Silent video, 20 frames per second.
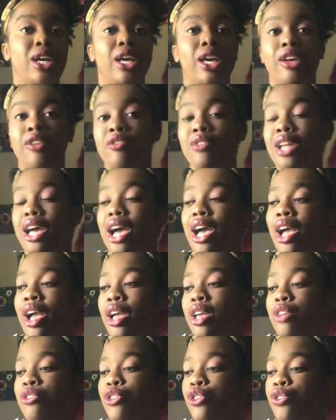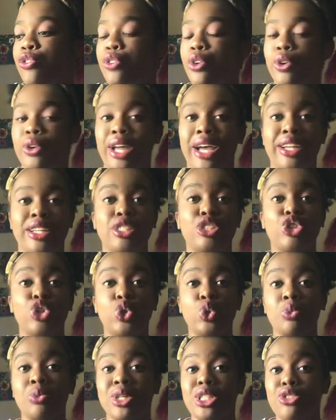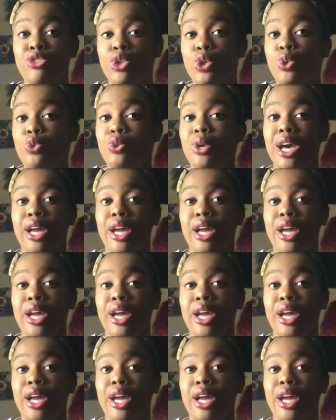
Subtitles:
If not, if you feel like this is too much for you,